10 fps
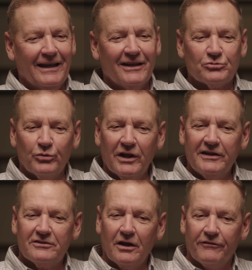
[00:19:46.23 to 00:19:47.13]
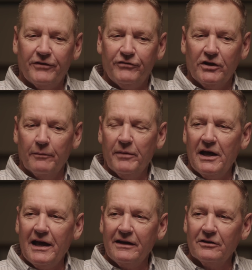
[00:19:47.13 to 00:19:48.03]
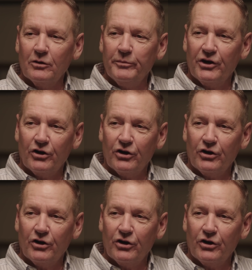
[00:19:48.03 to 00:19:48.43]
it's really tough if you get behind a little bit